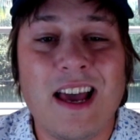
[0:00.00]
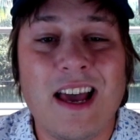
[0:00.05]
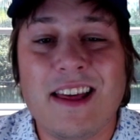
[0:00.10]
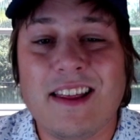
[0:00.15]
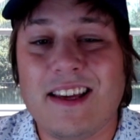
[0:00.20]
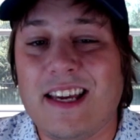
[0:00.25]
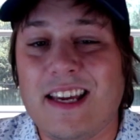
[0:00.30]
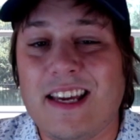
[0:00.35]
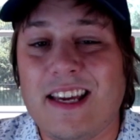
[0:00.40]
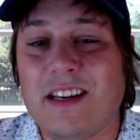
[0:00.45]
The
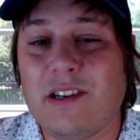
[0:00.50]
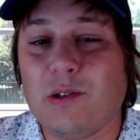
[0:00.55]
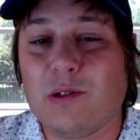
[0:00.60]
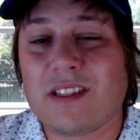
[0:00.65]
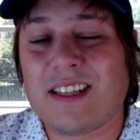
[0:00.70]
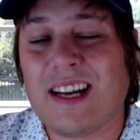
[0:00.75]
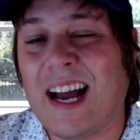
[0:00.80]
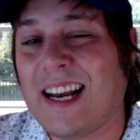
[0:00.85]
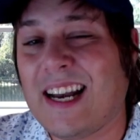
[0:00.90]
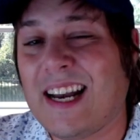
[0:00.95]
Eagles
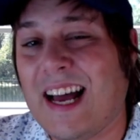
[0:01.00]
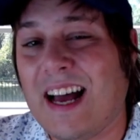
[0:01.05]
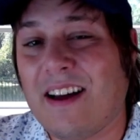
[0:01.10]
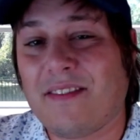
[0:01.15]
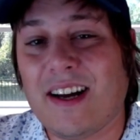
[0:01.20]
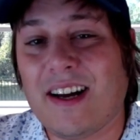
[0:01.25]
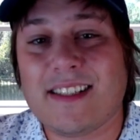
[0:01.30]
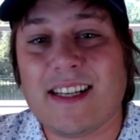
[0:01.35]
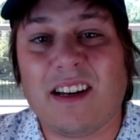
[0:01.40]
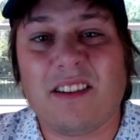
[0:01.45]
kind of have
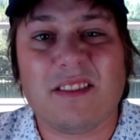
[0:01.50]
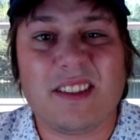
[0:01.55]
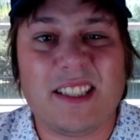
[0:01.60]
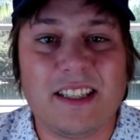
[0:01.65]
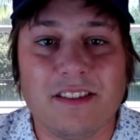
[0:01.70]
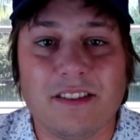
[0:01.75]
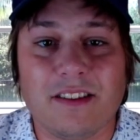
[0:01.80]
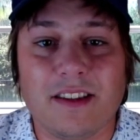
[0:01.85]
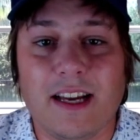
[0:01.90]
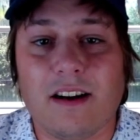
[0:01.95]
guys out here
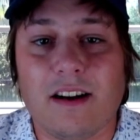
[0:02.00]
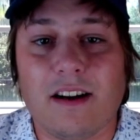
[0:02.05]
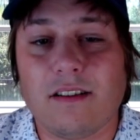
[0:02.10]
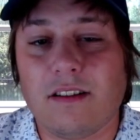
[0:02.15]
and there,